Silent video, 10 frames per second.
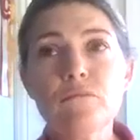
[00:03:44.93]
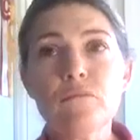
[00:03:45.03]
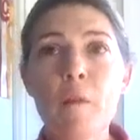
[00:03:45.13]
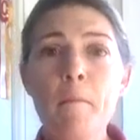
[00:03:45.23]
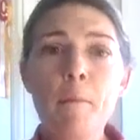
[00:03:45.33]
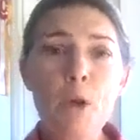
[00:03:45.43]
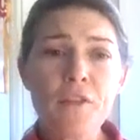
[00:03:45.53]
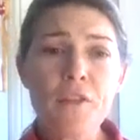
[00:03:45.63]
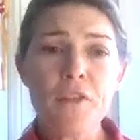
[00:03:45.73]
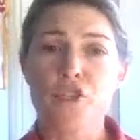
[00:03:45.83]
Both
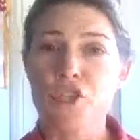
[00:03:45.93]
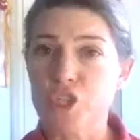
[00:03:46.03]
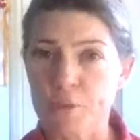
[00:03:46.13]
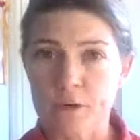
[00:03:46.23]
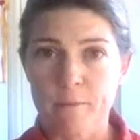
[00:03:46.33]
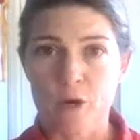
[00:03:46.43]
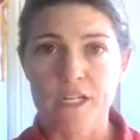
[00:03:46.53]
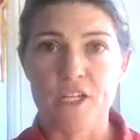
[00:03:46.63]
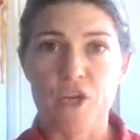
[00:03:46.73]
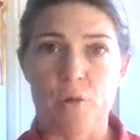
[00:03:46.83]
of those are super
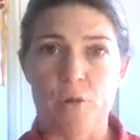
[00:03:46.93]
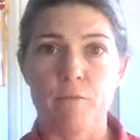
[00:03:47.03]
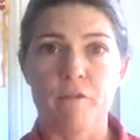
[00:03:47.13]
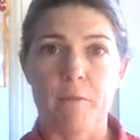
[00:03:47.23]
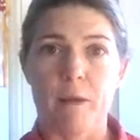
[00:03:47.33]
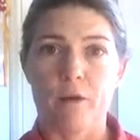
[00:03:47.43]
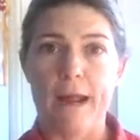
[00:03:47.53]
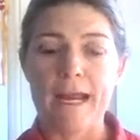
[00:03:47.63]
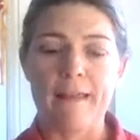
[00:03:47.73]
important to normal movement, right?